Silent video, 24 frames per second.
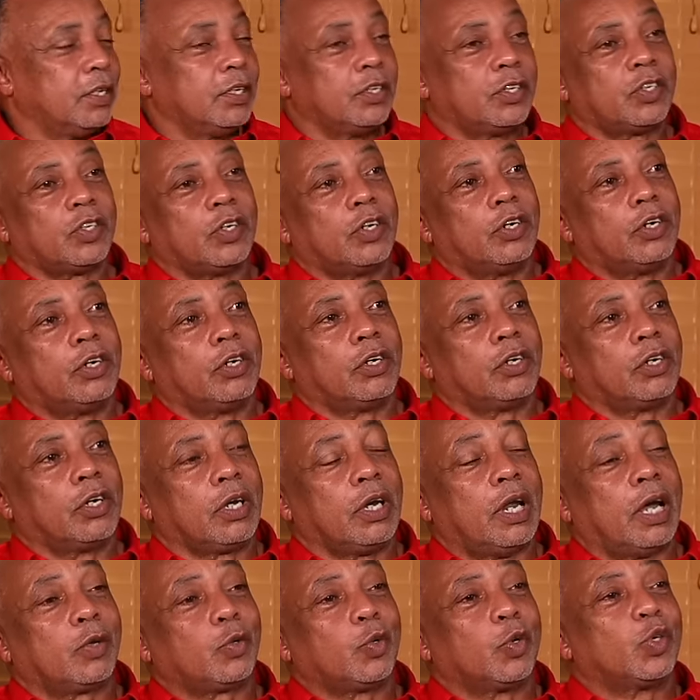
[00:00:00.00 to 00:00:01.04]
So
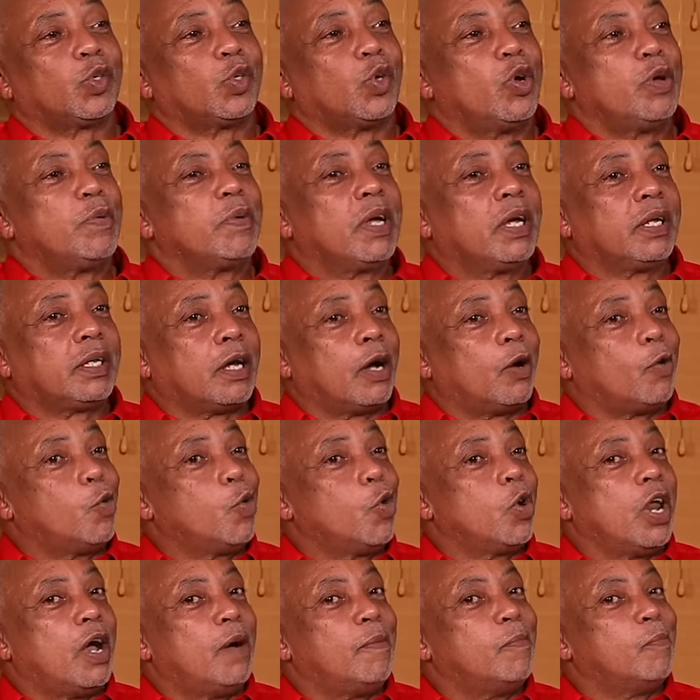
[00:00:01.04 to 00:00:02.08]
that was how him get a
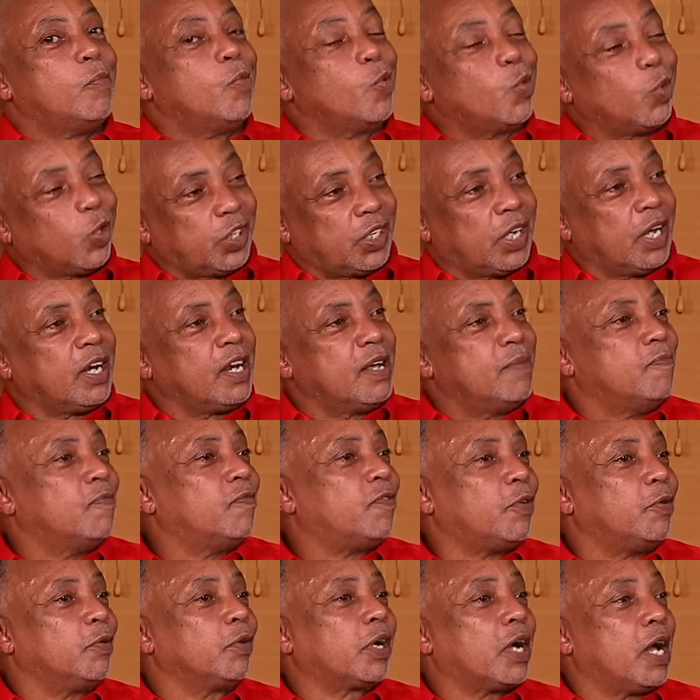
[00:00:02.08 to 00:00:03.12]
hold of most of them
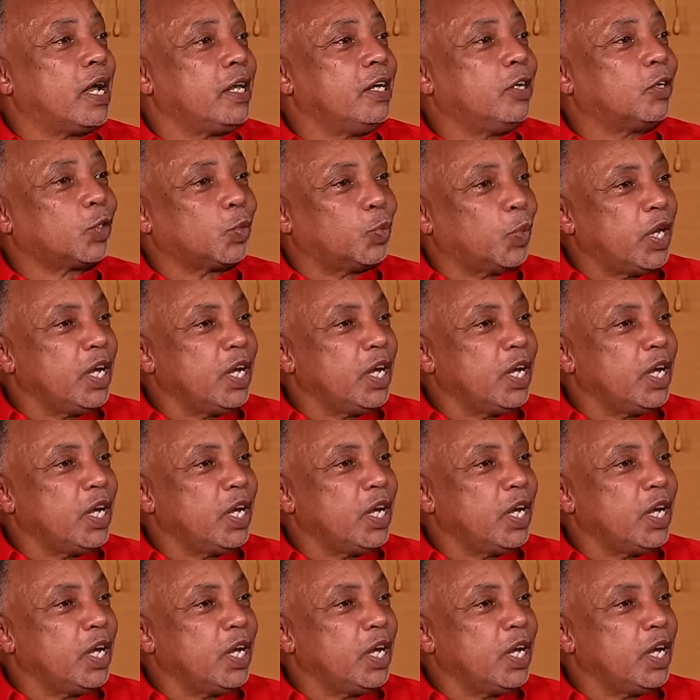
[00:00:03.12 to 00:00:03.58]
phone, because he just